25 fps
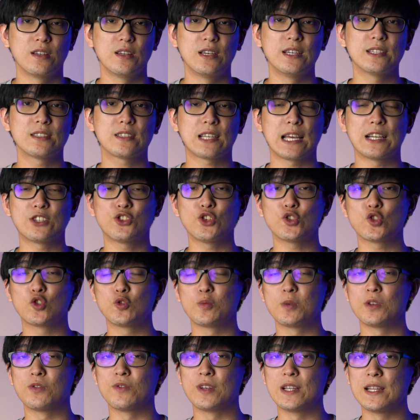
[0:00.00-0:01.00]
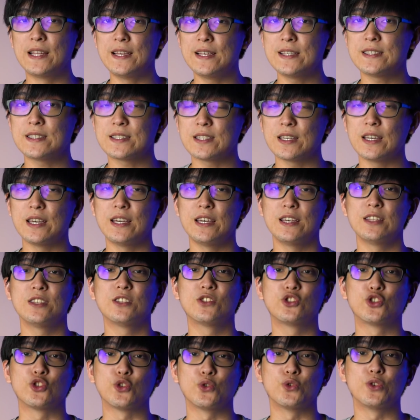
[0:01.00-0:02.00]
It's scheduled to be released
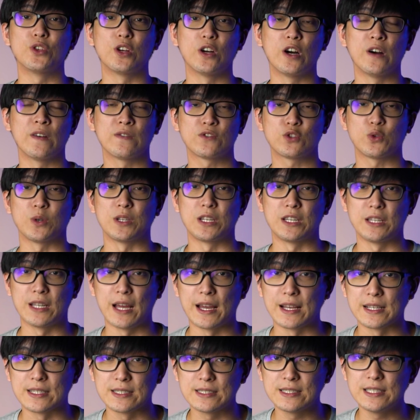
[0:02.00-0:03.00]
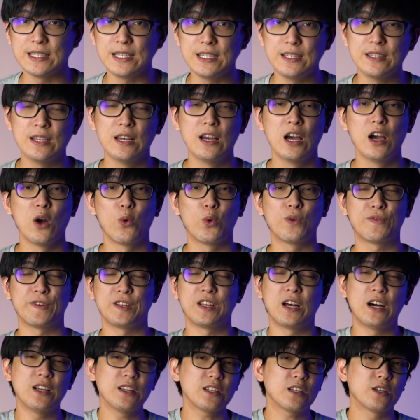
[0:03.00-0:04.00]
in June of 2019 with
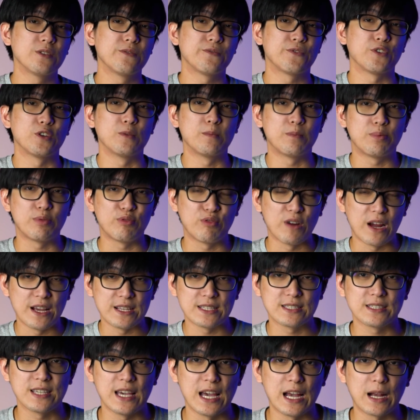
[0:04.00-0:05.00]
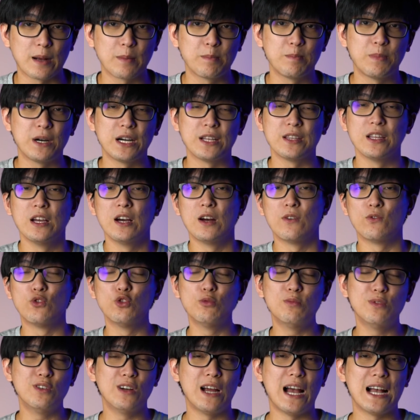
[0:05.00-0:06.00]
an unconfirmed price tag, but
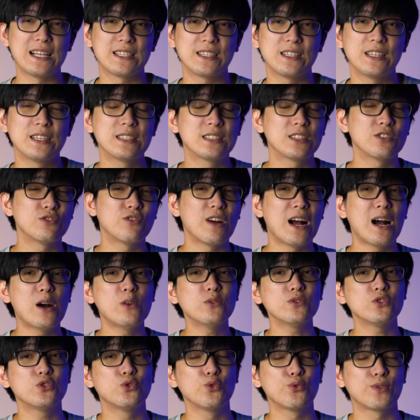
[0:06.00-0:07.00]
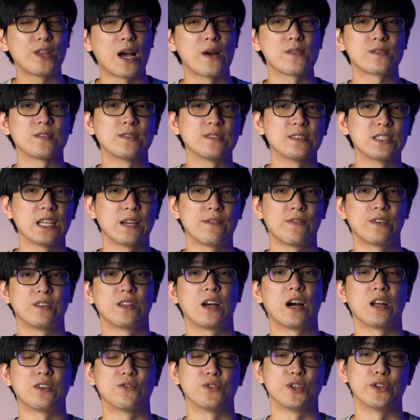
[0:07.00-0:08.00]
rumor has it it's around
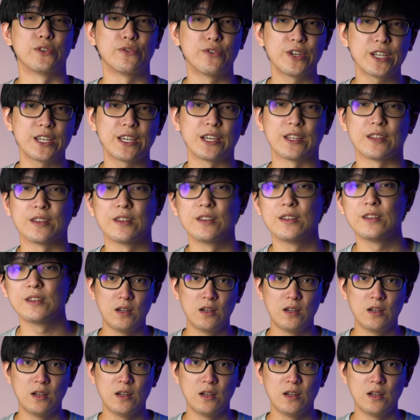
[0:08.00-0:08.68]
2,700 ringgit.